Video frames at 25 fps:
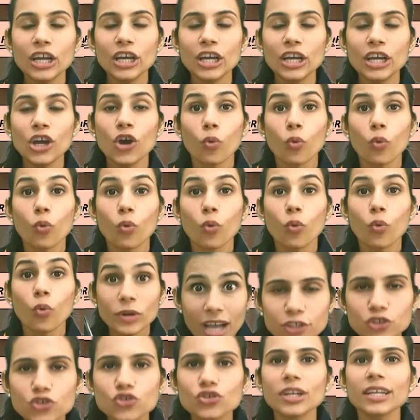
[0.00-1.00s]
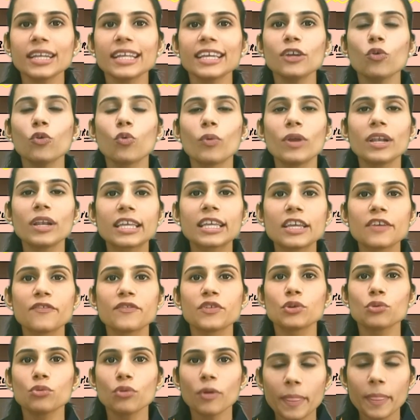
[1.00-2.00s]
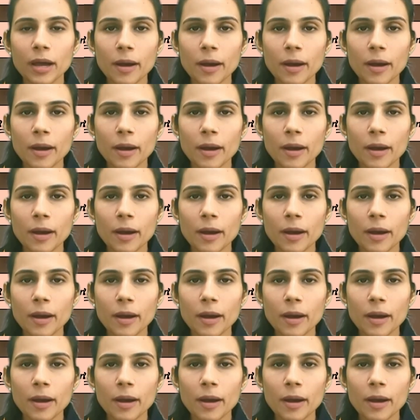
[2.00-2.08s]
which actually will give you